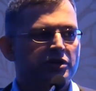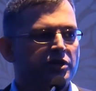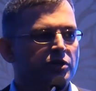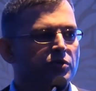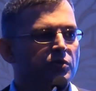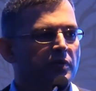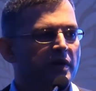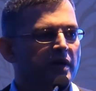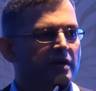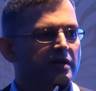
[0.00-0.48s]
you
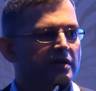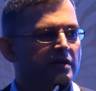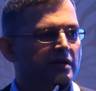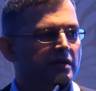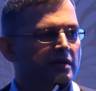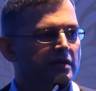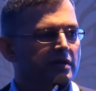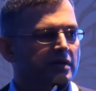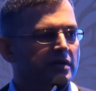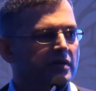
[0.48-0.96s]
wear,
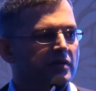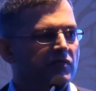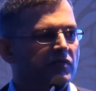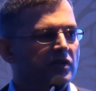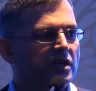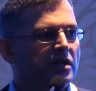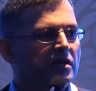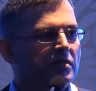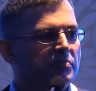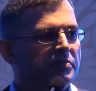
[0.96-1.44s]

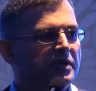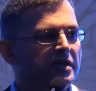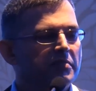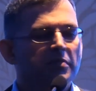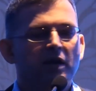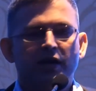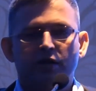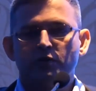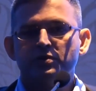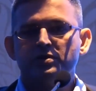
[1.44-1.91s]
will be
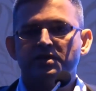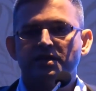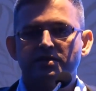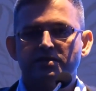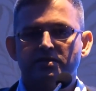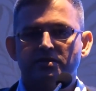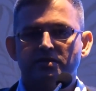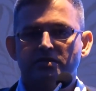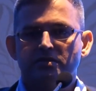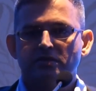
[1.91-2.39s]

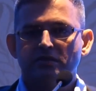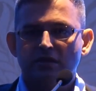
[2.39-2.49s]
biosensors.